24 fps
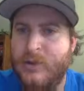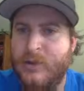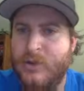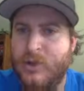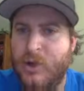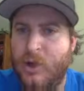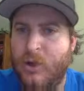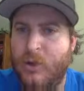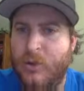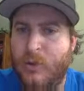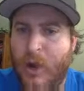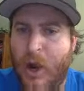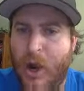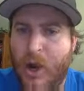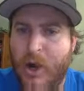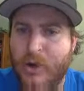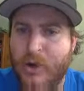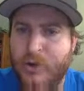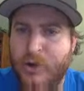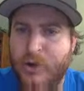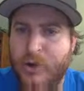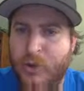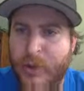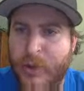So our
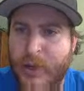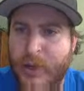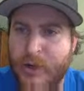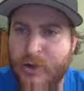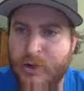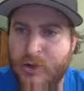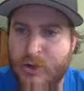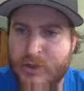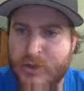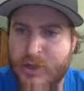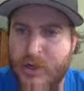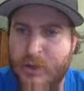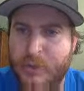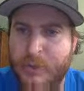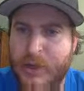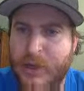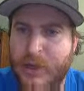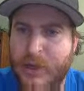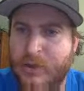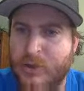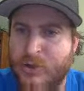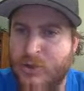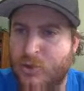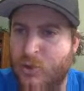new integral is going to be
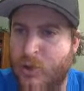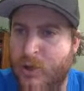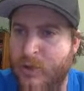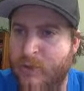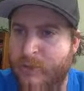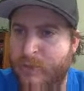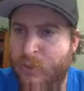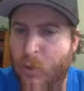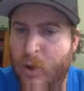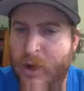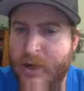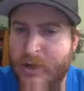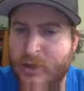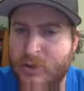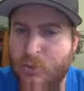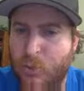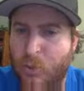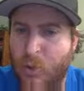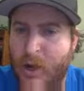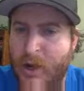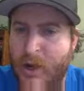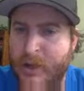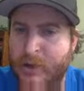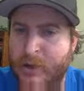the square root of 1 is
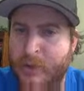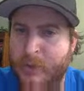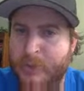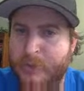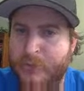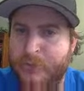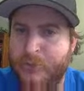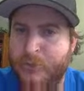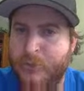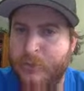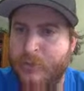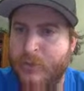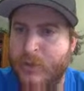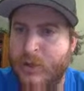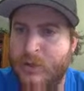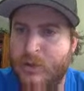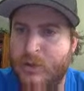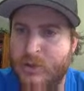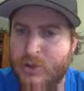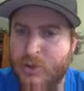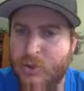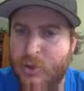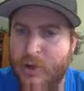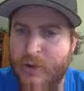1,
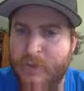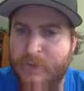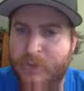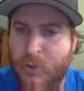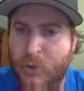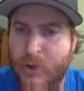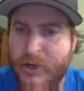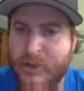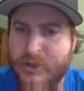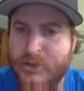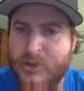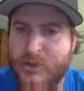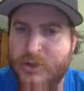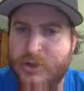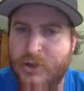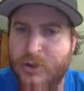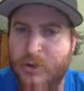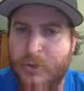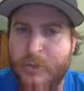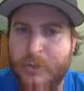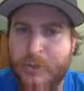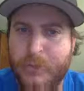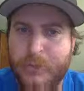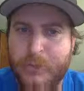the square root of 4 is 2.